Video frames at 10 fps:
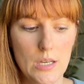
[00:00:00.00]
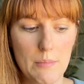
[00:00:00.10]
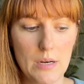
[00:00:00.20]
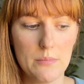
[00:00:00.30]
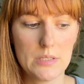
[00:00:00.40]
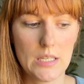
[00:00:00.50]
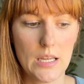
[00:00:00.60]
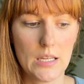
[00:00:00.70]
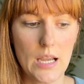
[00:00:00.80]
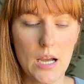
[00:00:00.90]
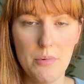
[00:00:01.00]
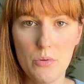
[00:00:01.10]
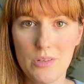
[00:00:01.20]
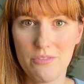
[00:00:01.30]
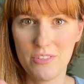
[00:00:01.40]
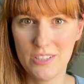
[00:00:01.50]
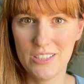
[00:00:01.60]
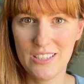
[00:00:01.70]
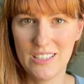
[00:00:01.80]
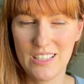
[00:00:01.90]
But I'm saying, how about we
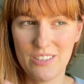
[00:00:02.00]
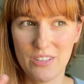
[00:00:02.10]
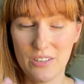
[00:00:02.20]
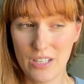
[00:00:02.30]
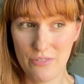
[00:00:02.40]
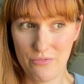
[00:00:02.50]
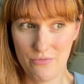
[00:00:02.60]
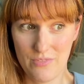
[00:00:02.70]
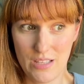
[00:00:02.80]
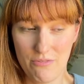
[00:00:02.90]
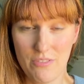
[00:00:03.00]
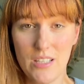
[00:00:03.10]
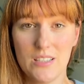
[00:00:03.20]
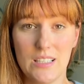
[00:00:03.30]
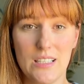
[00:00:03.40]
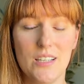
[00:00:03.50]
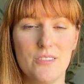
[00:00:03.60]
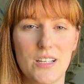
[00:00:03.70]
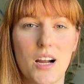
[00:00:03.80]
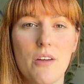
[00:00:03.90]
feel, if, uh, if the feeling of
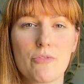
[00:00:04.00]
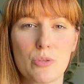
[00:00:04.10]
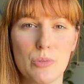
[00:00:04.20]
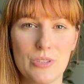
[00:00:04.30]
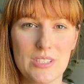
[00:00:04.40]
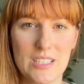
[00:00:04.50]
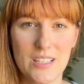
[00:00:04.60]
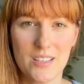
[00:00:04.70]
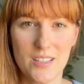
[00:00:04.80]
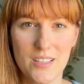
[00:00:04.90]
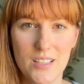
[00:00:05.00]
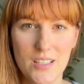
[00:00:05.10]
uncomfortable is here,